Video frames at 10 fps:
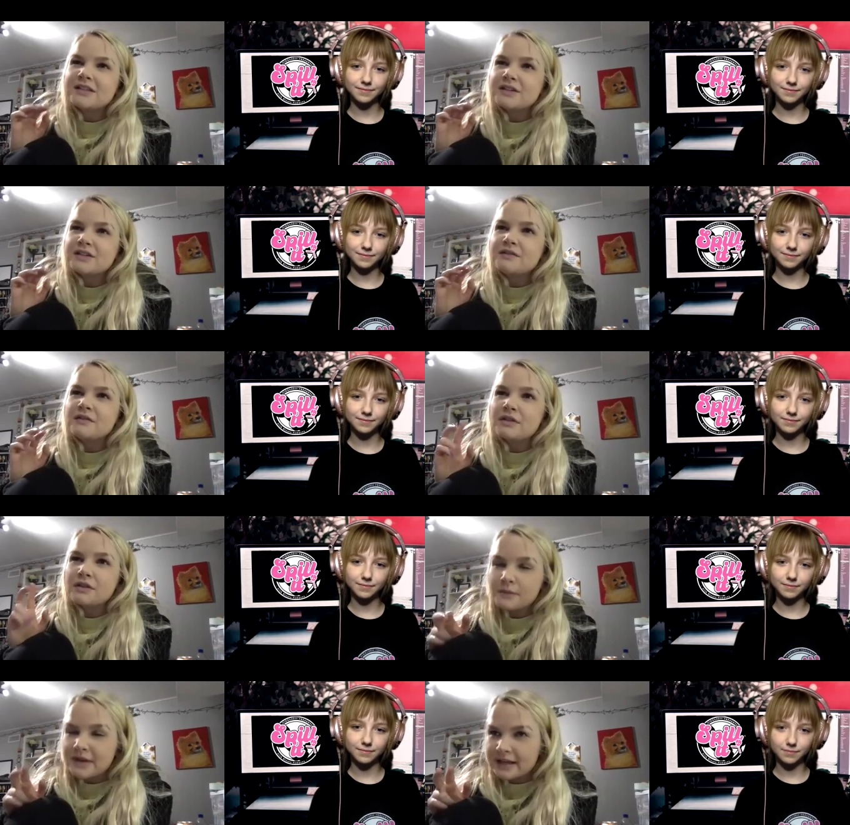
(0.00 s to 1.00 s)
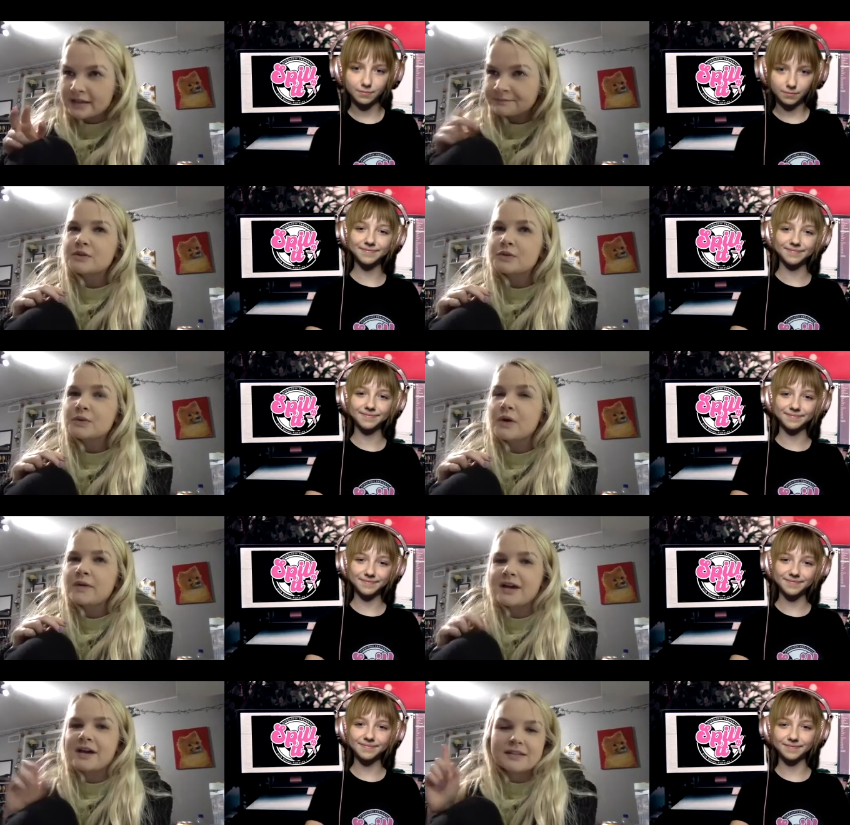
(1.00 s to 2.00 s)
Speaker 1: of three. Growing
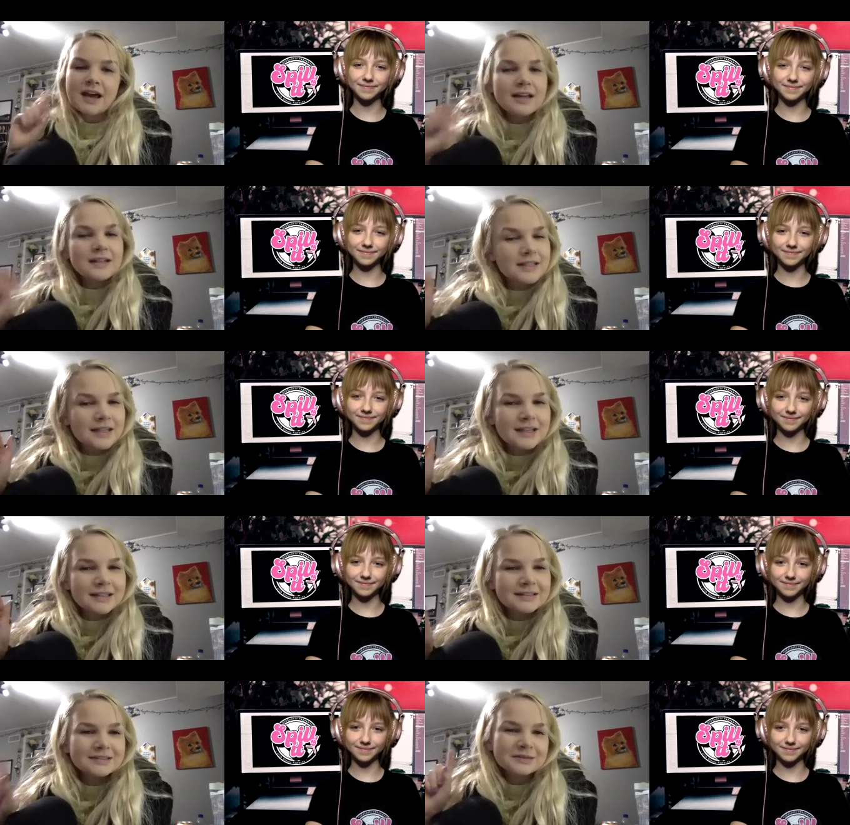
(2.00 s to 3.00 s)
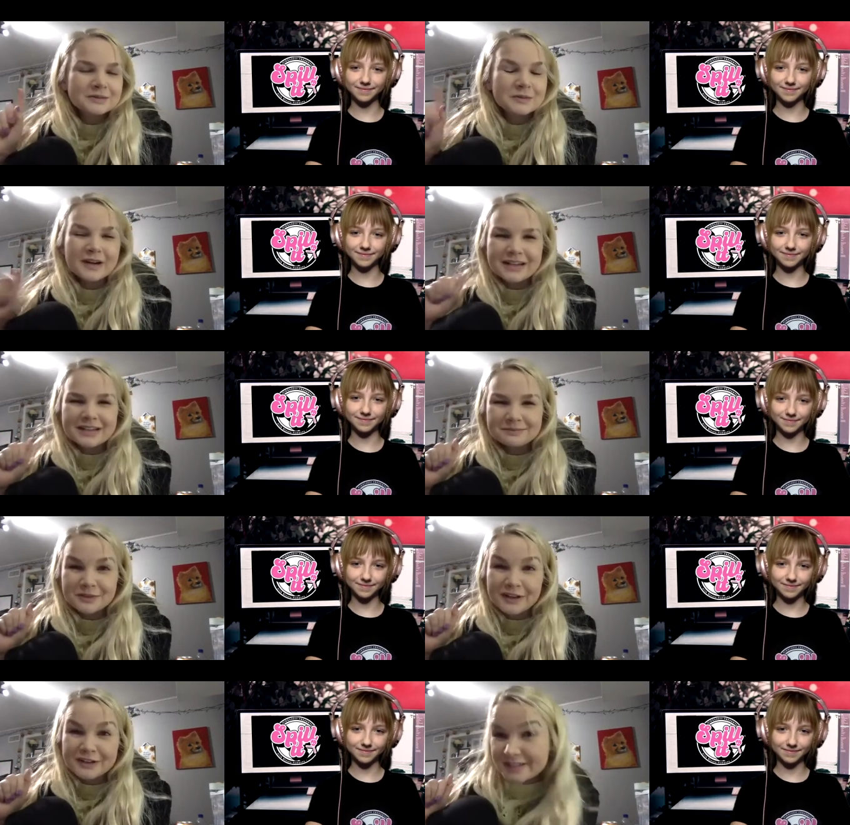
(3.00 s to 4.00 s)
up, I did what
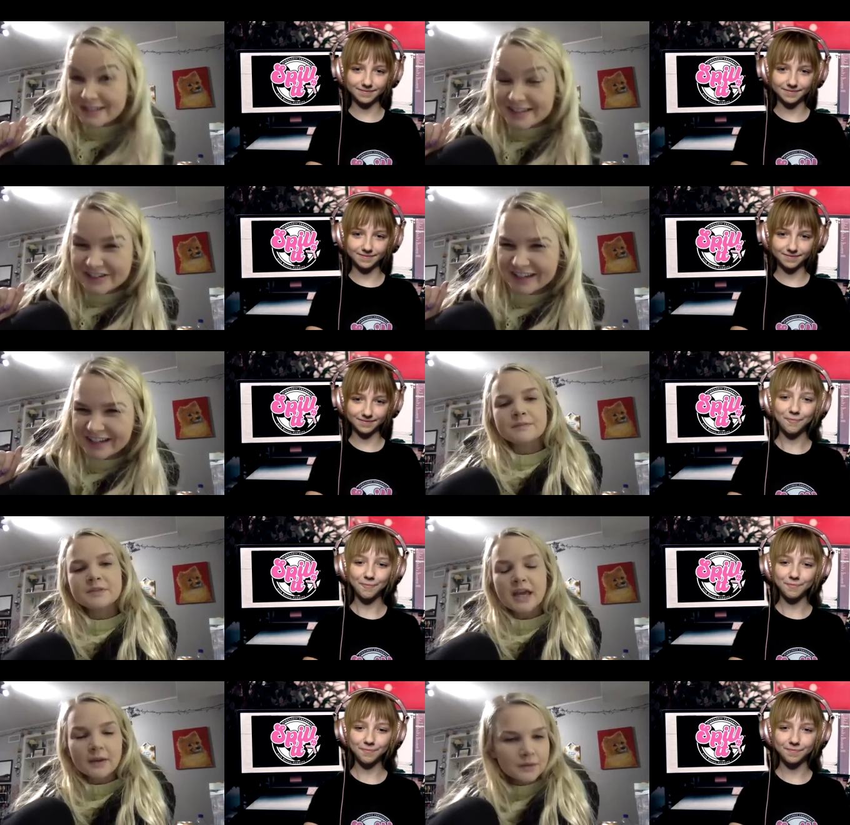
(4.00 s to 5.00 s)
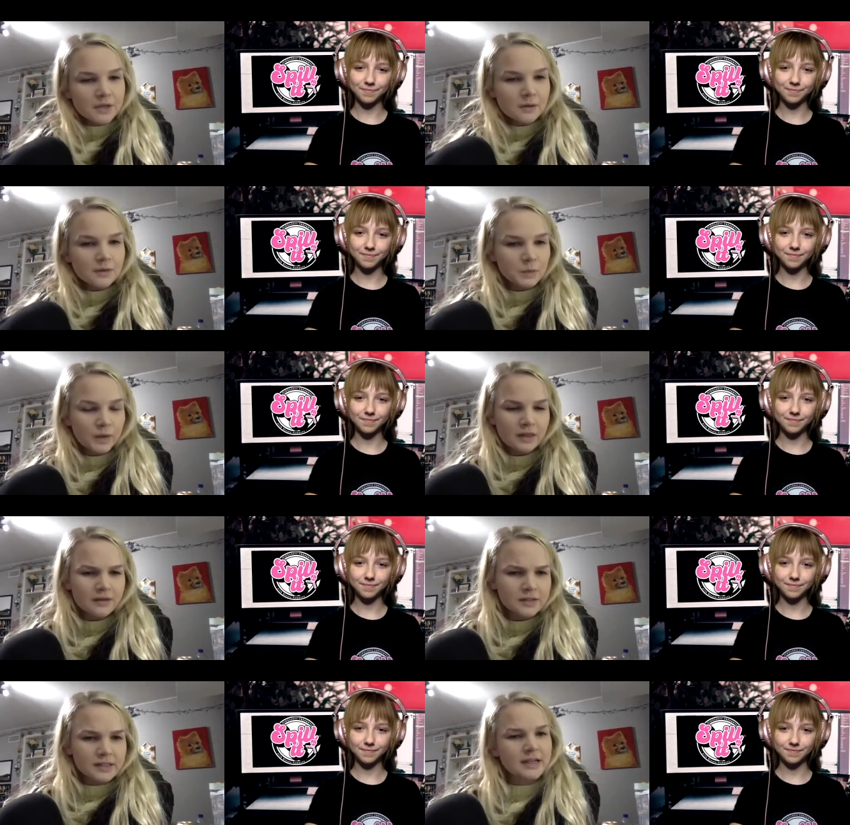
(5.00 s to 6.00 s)
brother and sister did. Taekwondo was one of
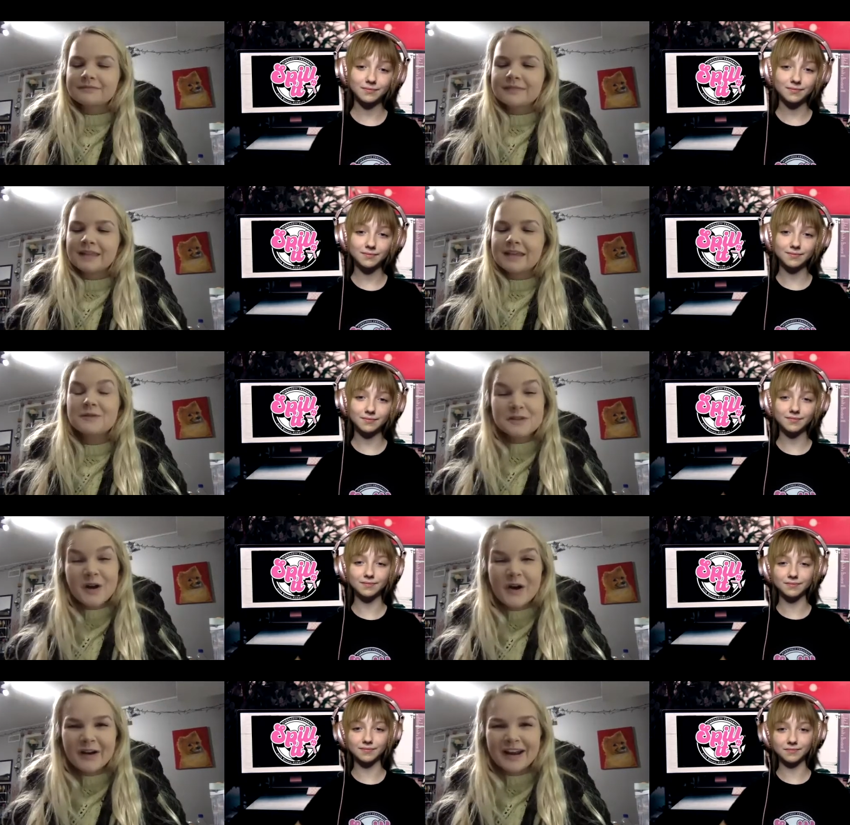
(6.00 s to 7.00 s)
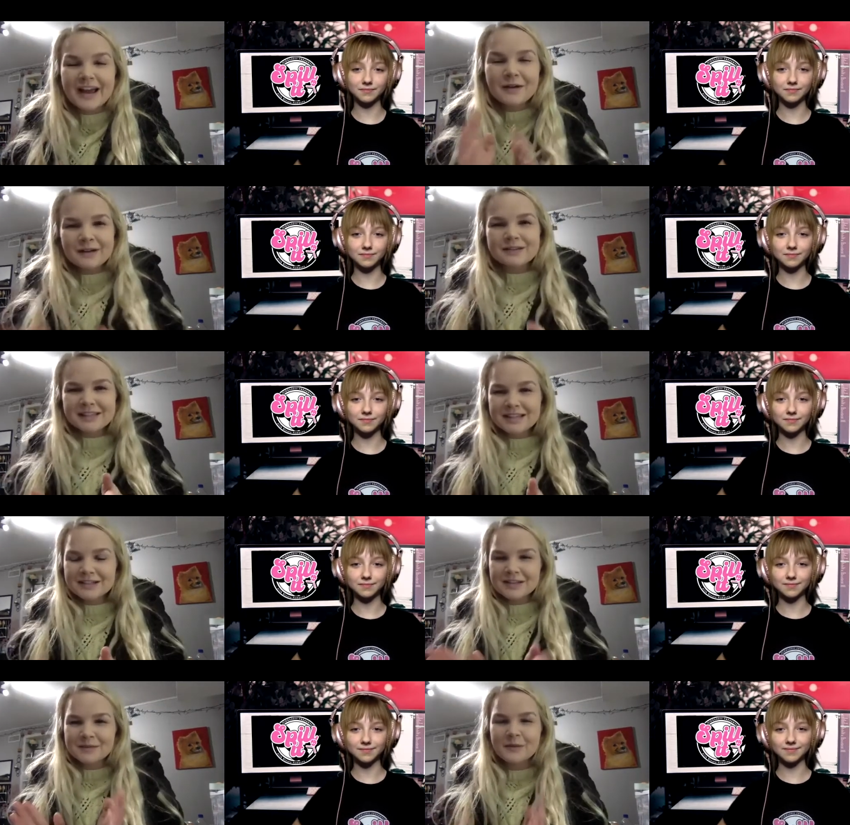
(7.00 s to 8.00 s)
those things. It was hard. I was getting to
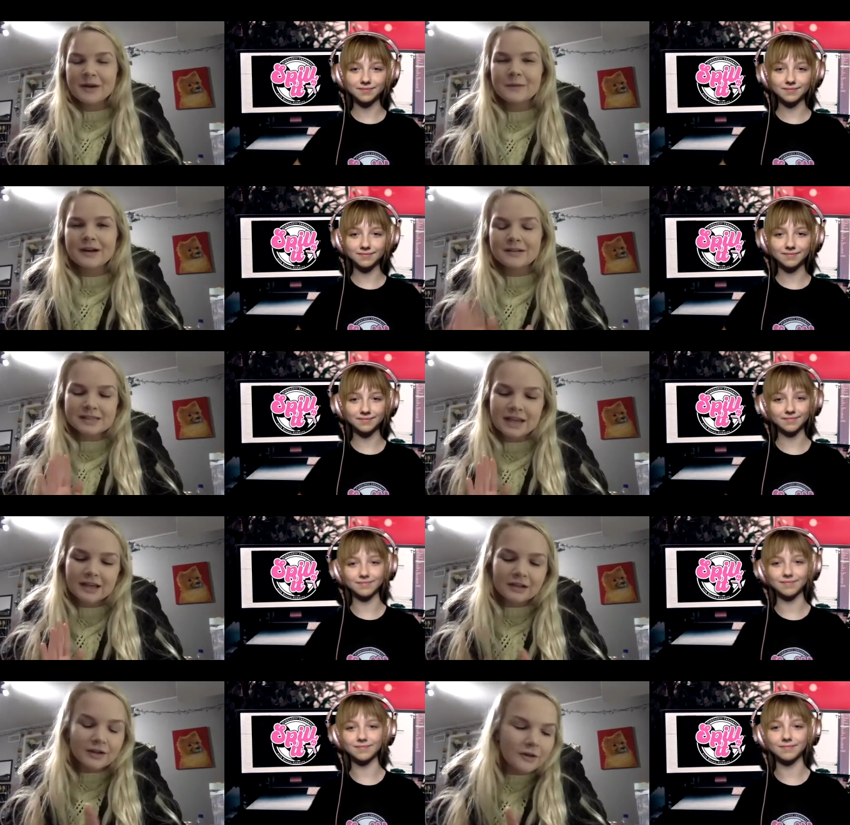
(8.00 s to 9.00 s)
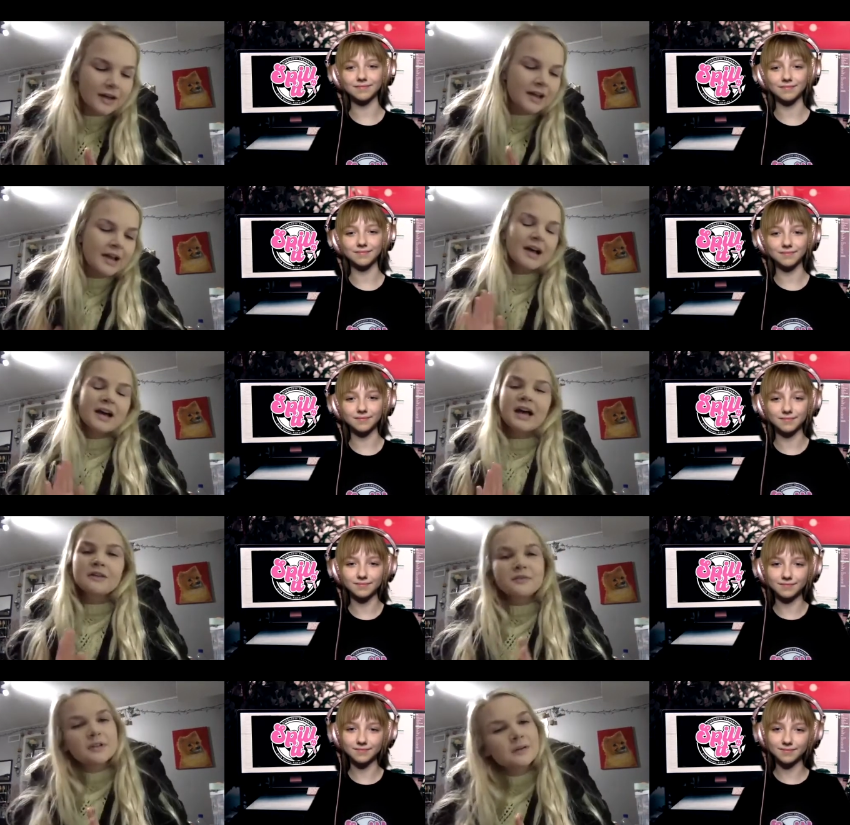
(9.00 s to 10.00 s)
that point where I was like, you know what? I
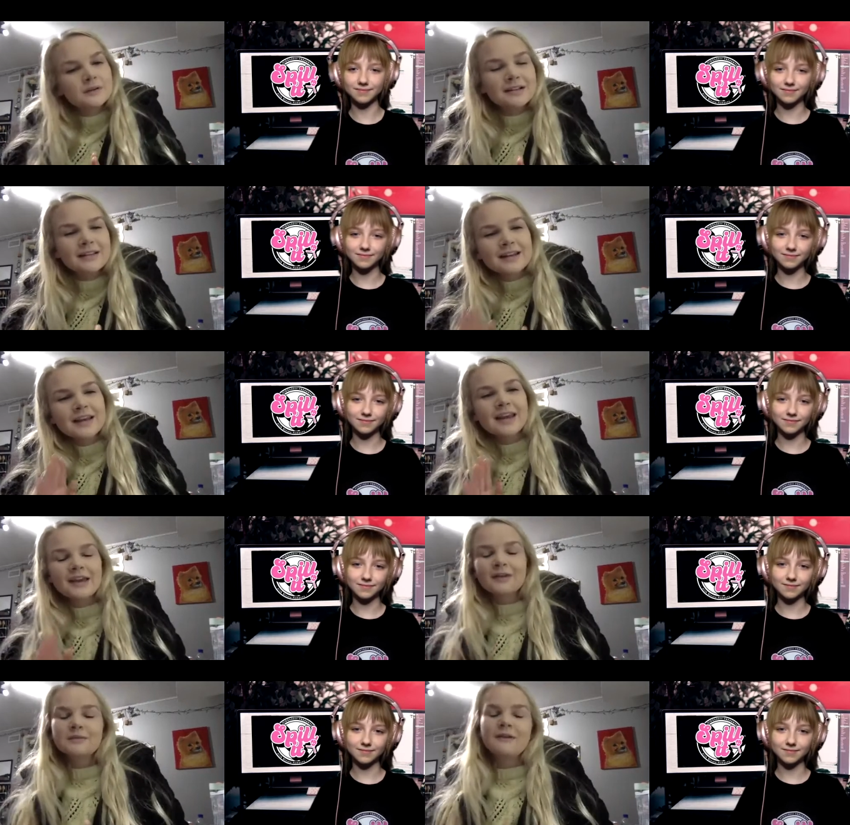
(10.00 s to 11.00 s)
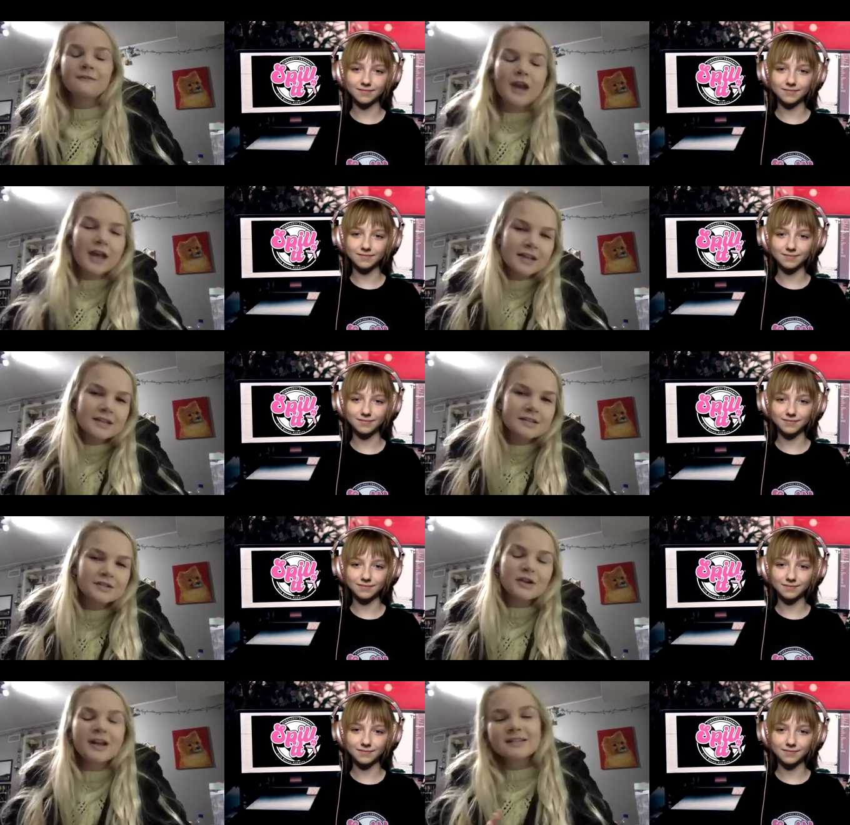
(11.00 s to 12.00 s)
really want to hang out with my friends,
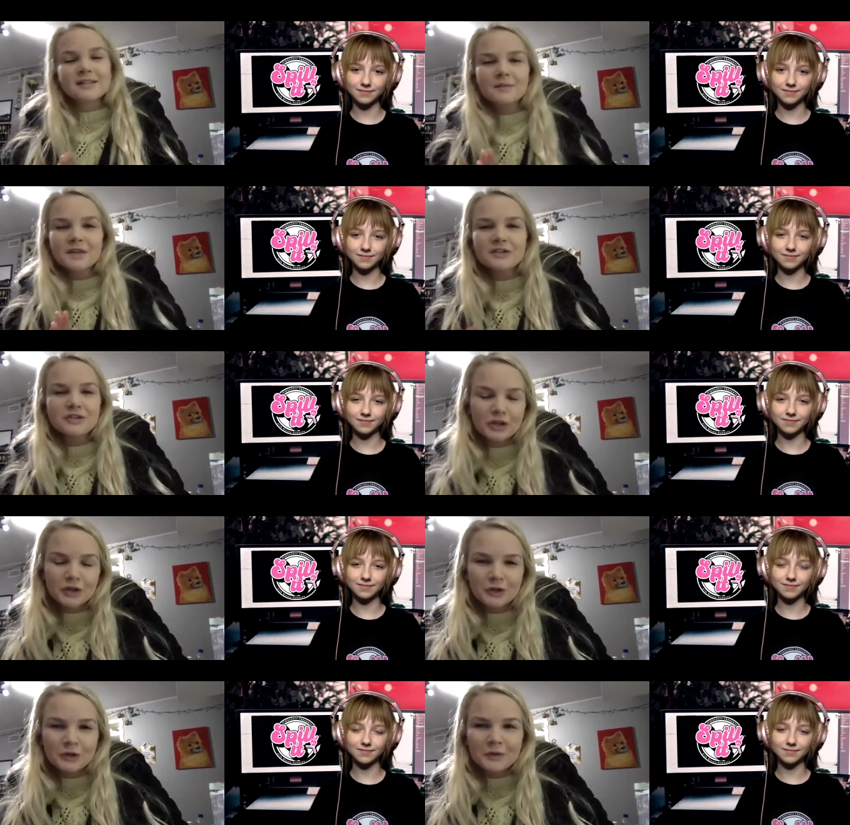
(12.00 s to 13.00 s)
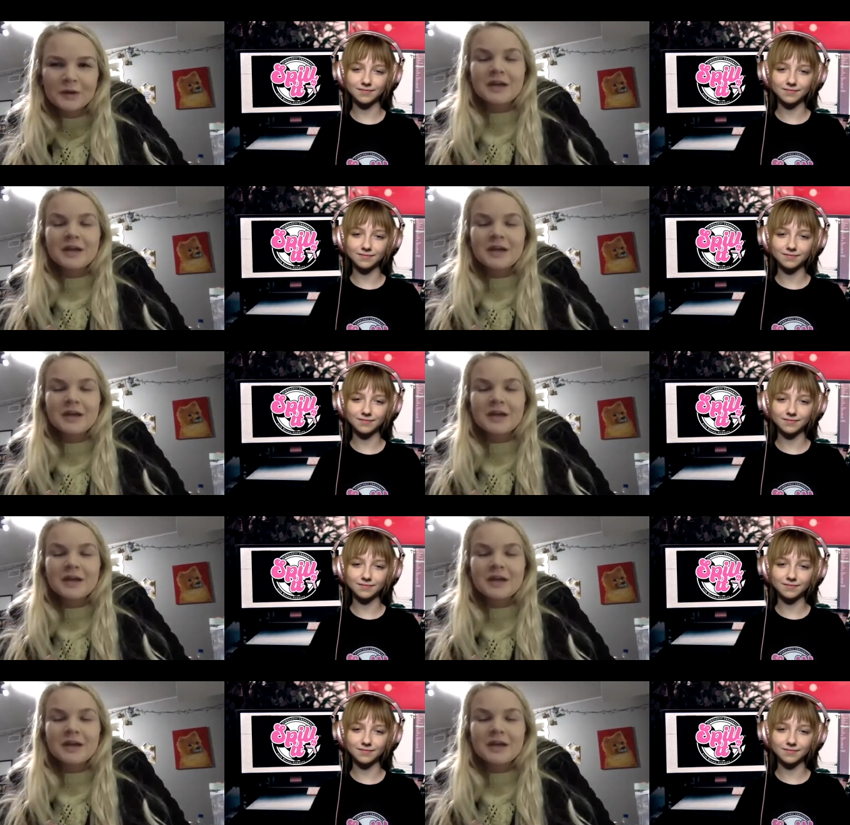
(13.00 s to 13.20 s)
try something new.